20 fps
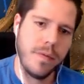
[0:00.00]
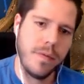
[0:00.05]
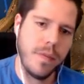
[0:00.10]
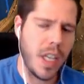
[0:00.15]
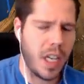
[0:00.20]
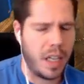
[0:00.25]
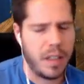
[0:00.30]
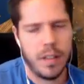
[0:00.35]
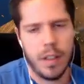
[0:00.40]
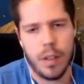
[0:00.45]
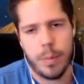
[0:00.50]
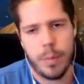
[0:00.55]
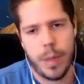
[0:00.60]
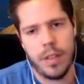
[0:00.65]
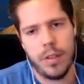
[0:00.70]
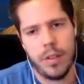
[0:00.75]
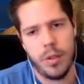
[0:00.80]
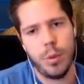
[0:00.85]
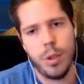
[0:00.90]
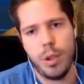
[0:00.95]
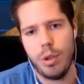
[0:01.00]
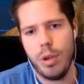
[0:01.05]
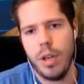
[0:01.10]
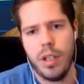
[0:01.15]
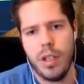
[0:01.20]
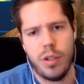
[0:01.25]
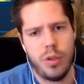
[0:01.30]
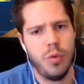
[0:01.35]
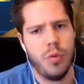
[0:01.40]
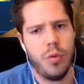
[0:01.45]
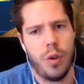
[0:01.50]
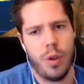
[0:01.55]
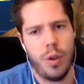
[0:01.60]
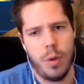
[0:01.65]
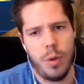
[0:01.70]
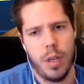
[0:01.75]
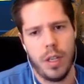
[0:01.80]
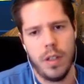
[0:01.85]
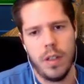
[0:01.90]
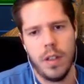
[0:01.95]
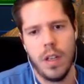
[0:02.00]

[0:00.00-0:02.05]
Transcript: Yeah, not bad. So we traded two for three.